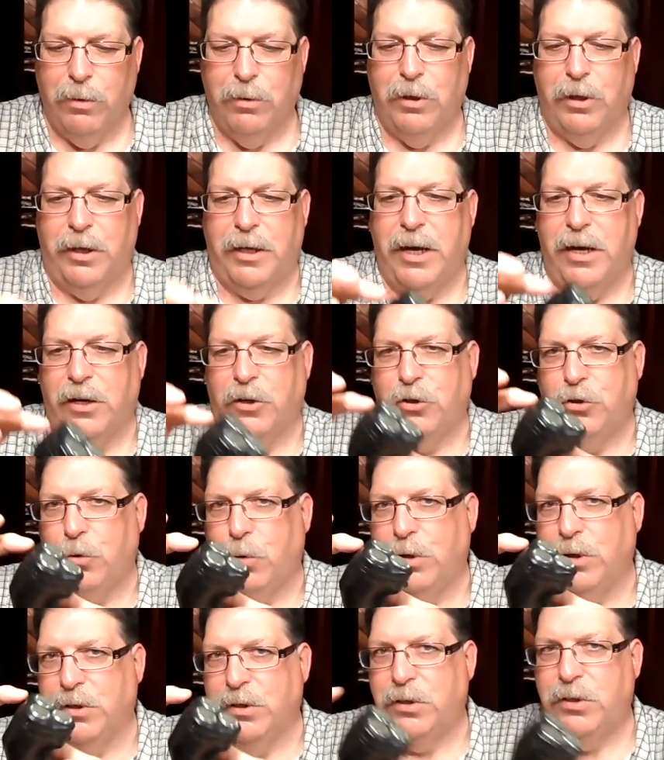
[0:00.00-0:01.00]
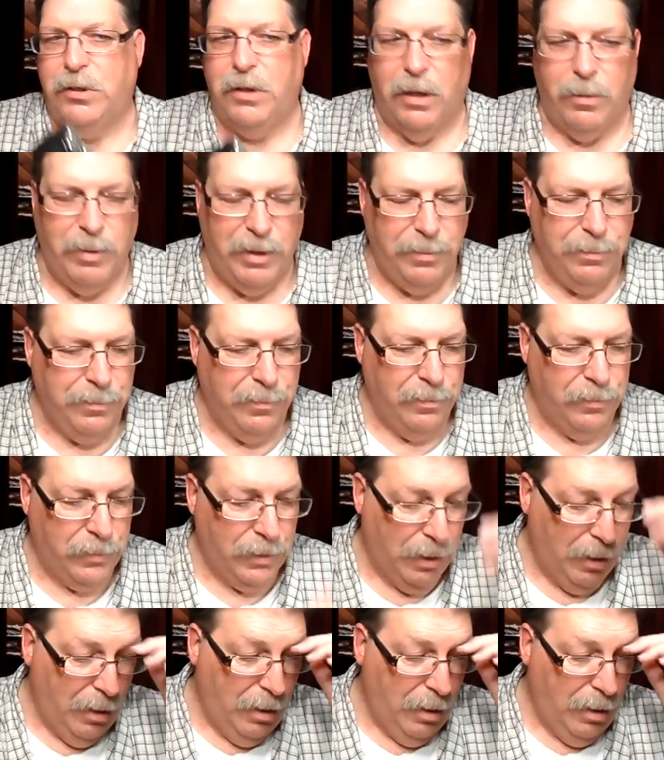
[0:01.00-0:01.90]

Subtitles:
They were kind of short and stubby.